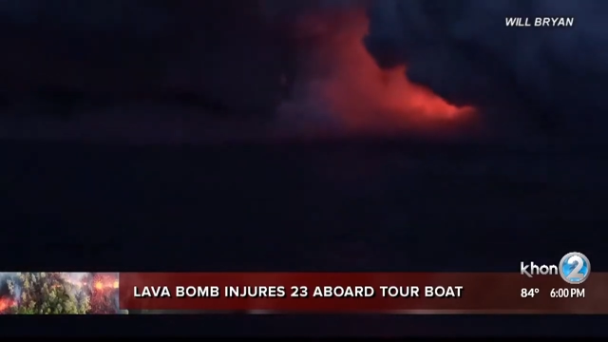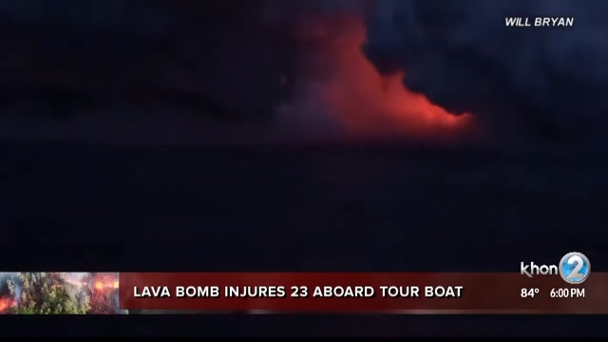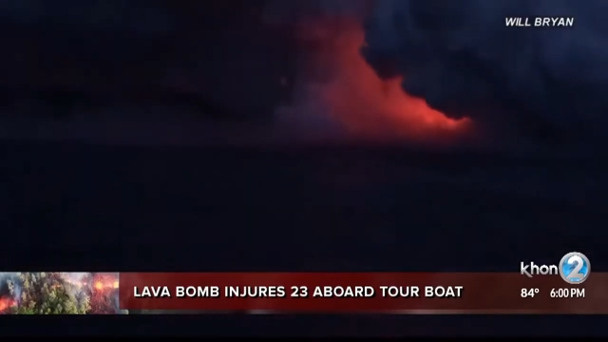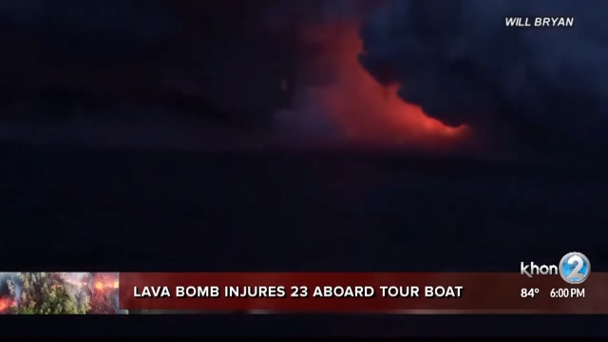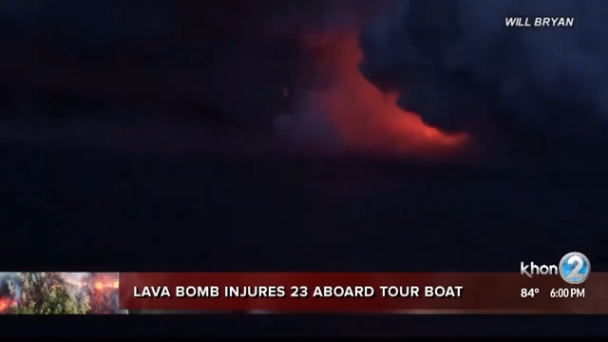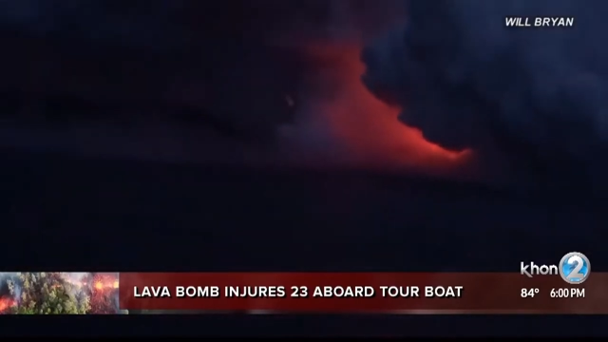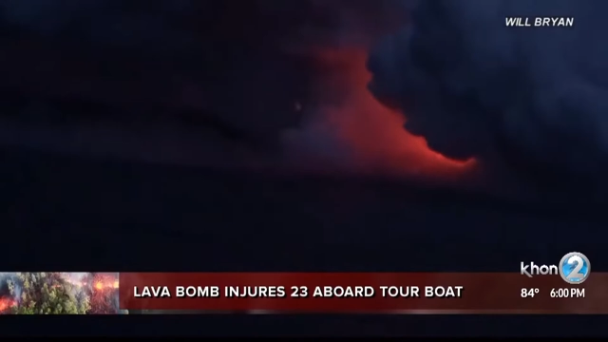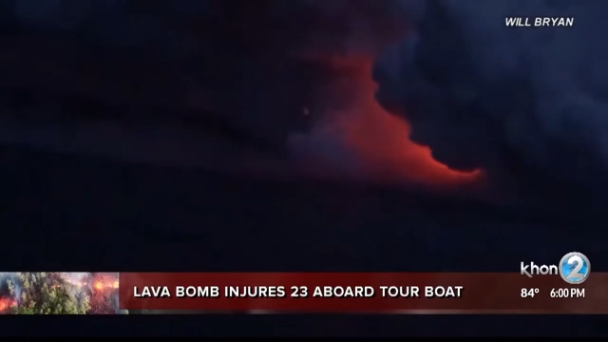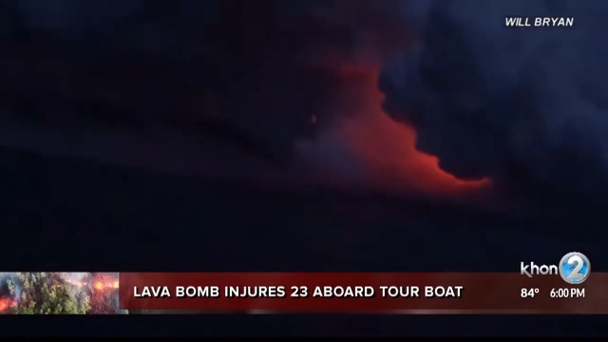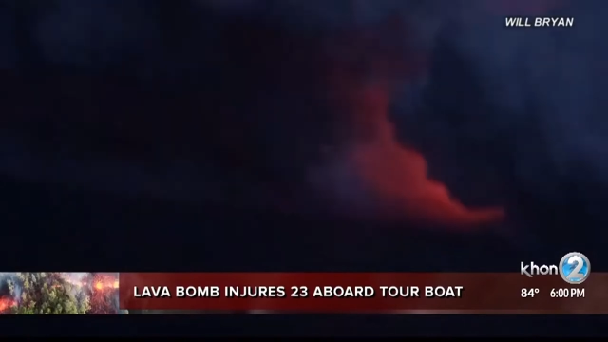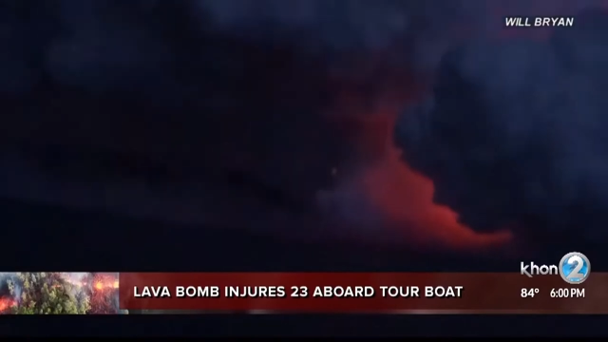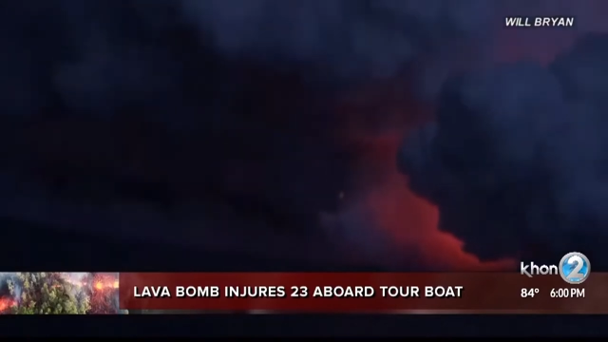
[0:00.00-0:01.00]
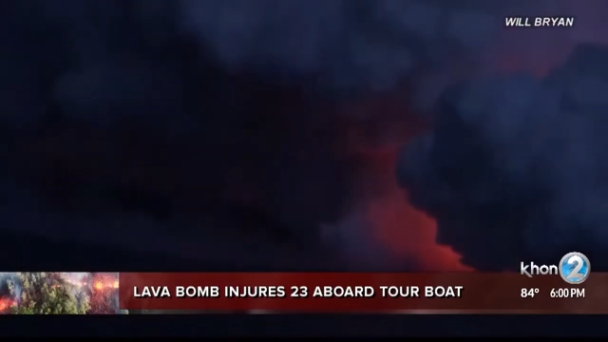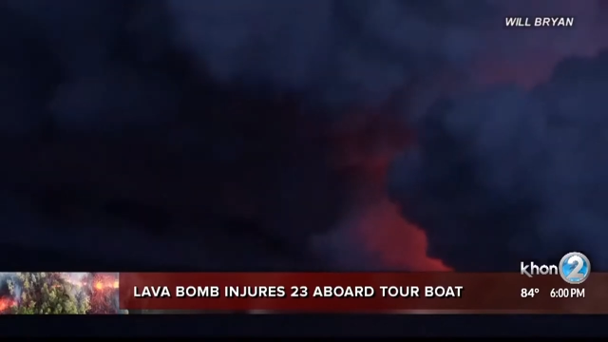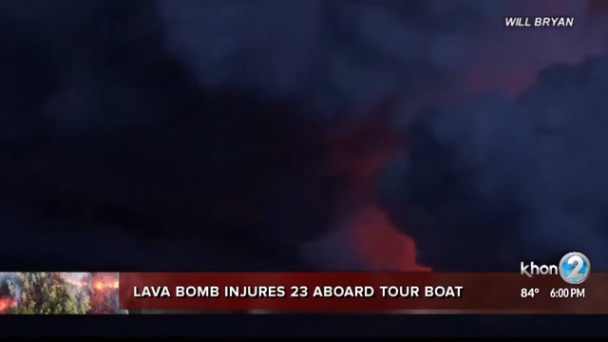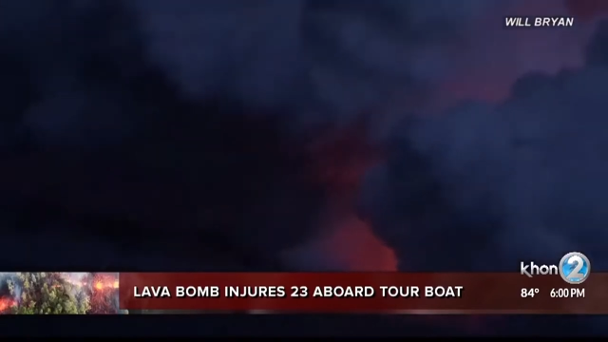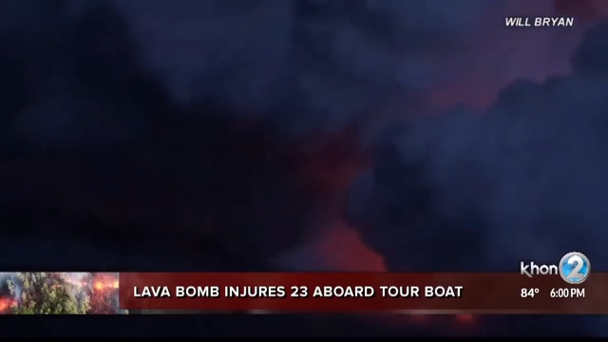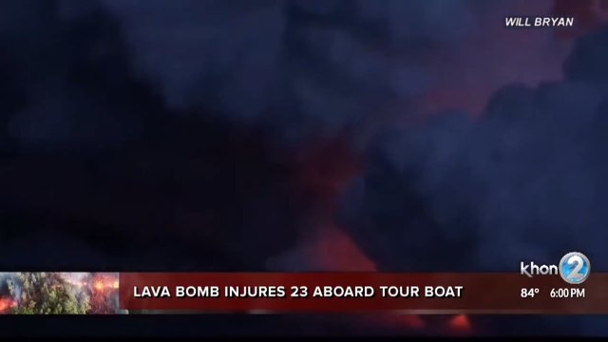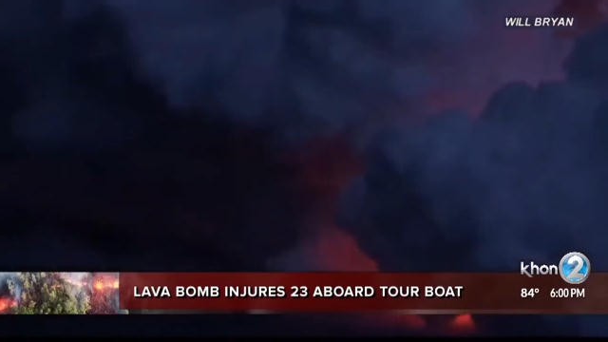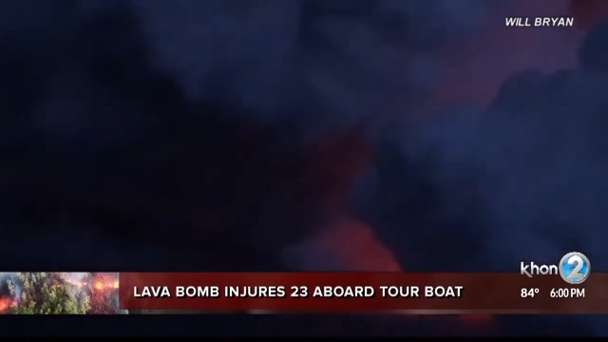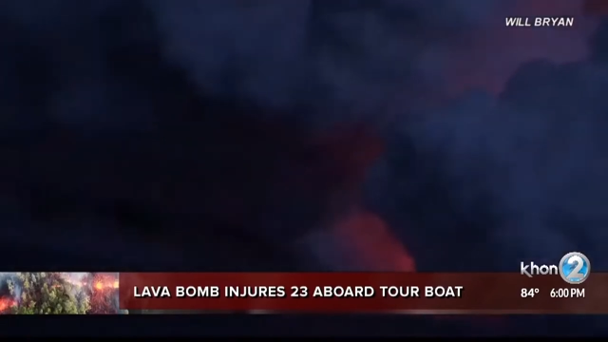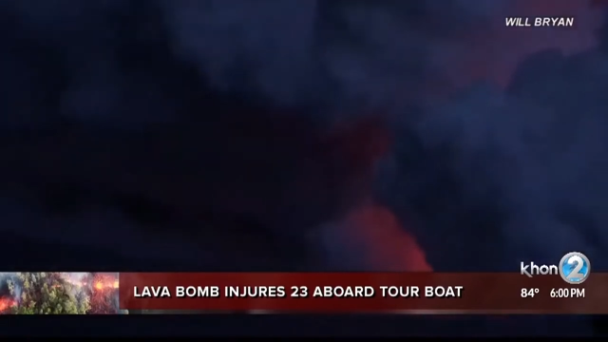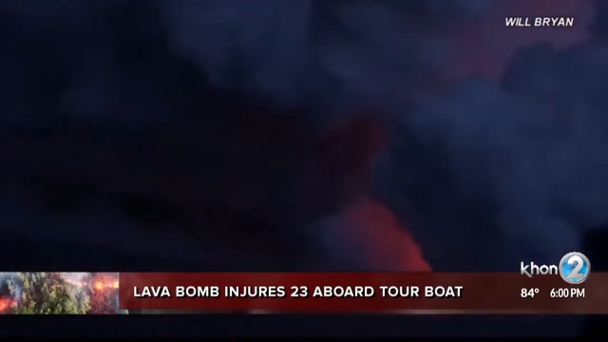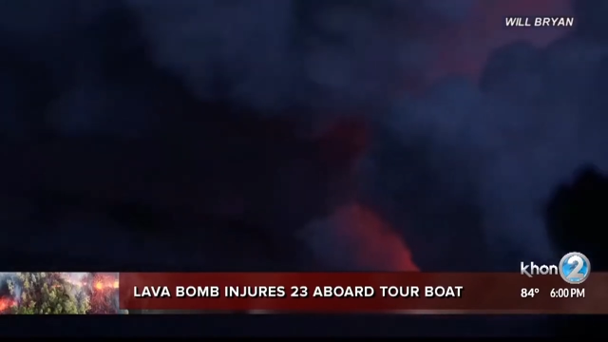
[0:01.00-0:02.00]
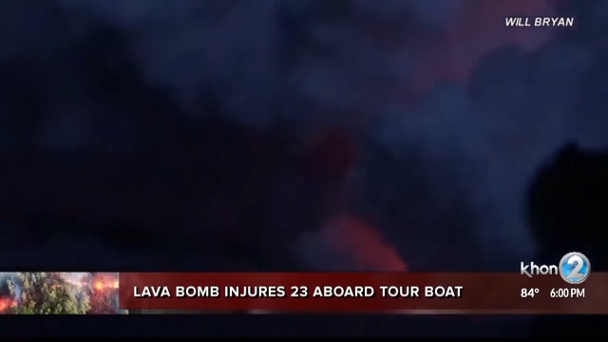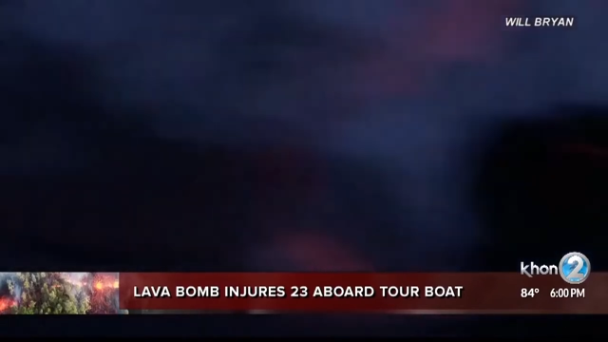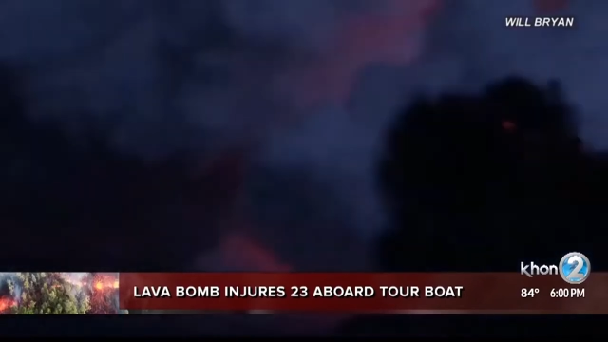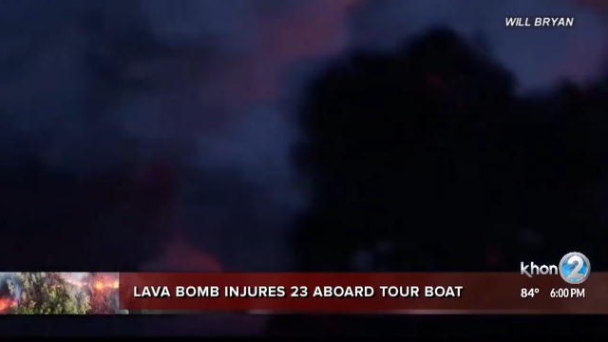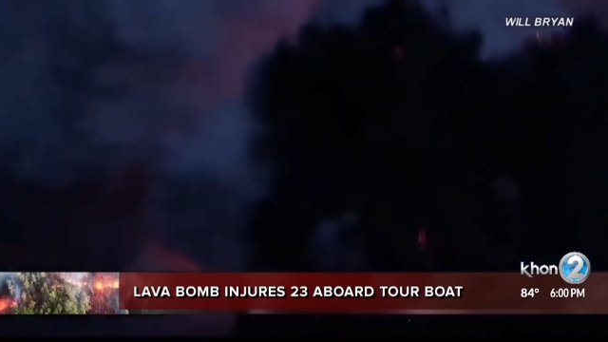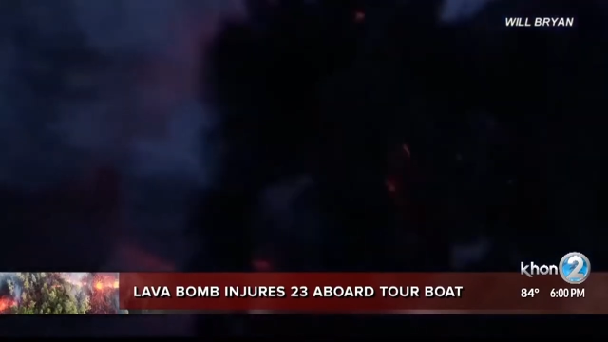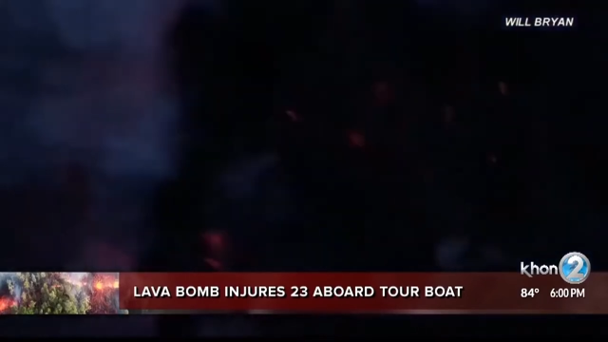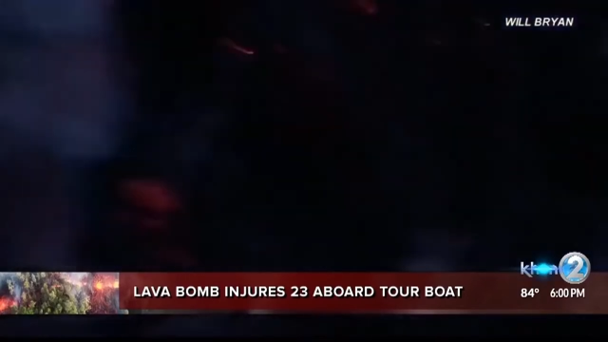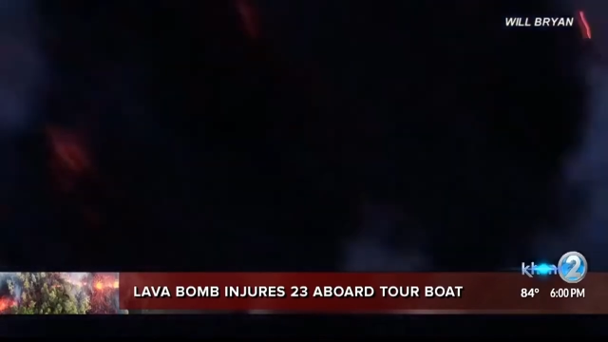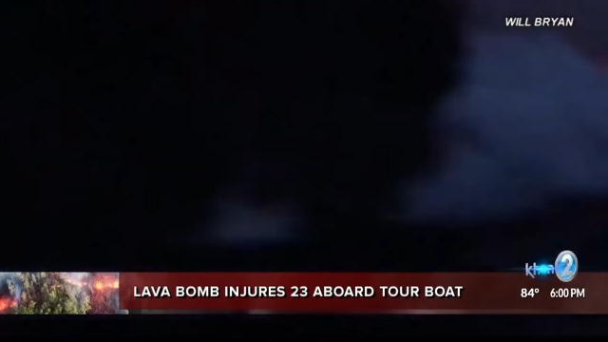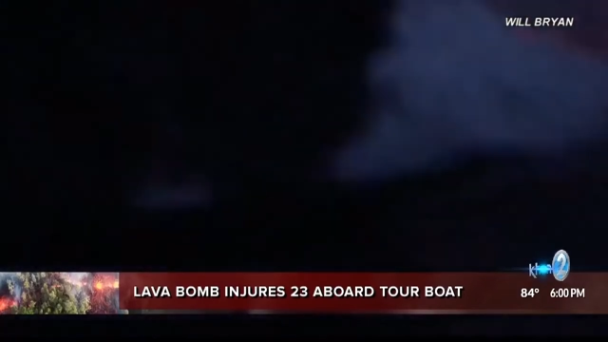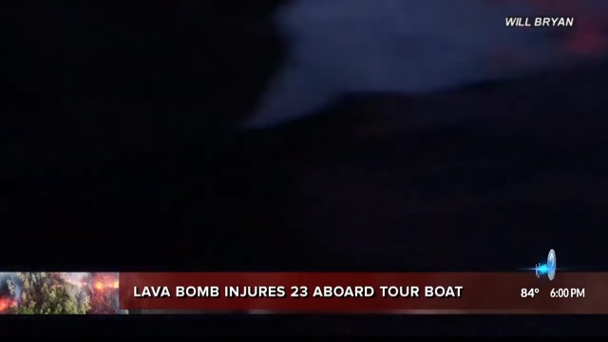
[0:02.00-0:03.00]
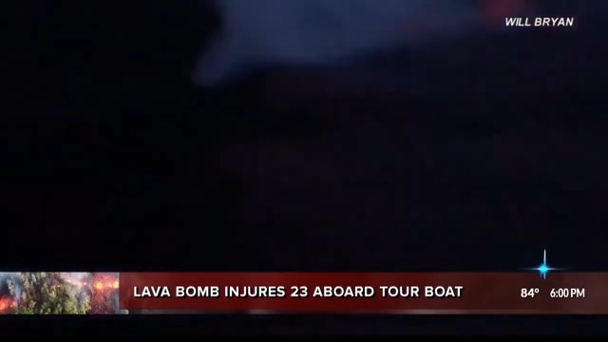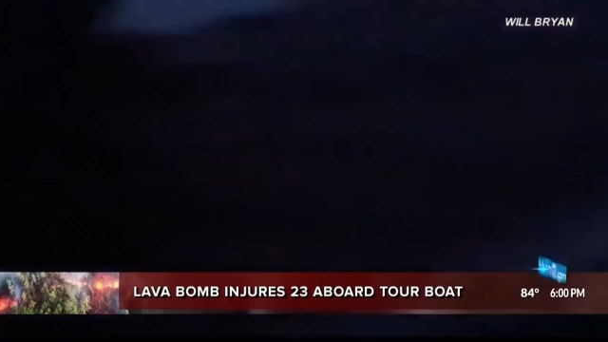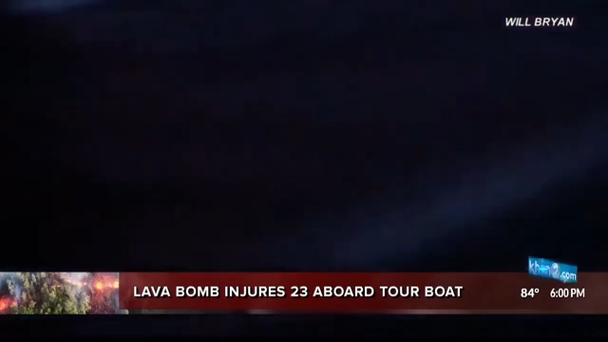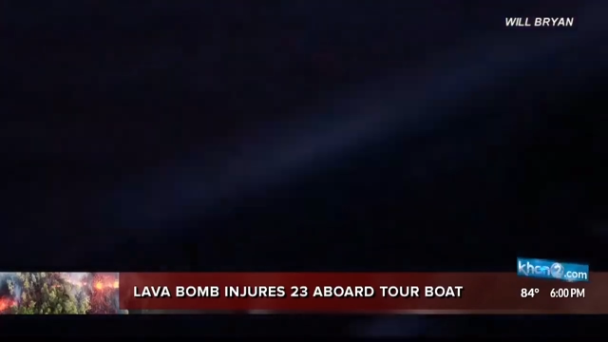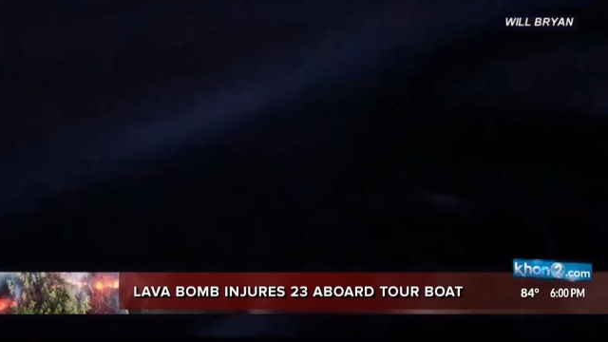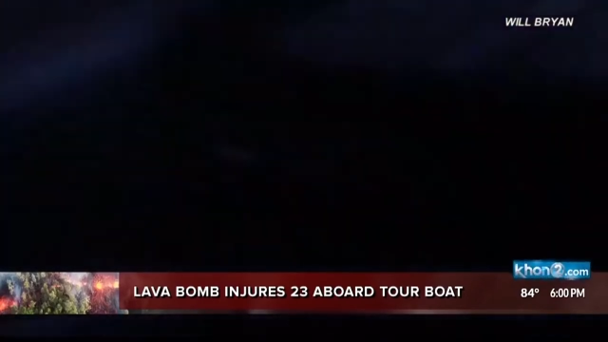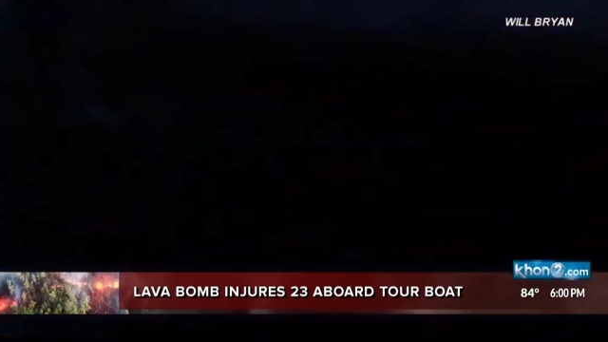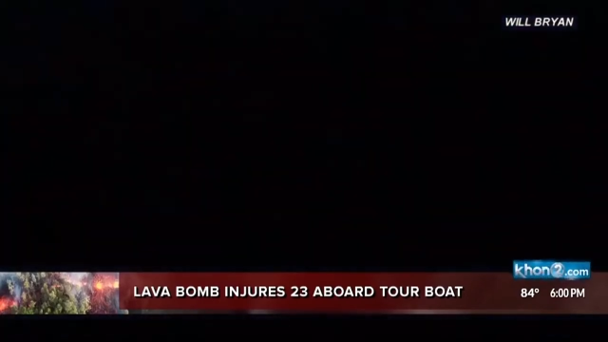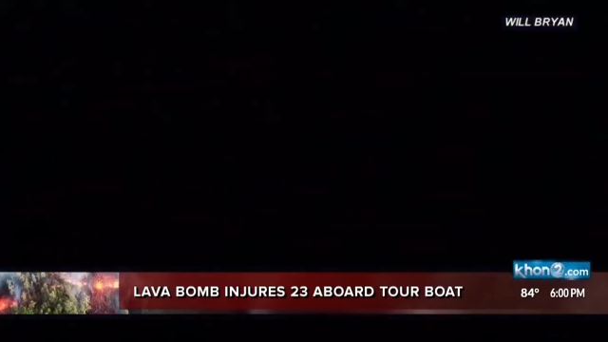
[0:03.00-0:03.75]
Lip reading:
No face is visible, so there are no lips to read.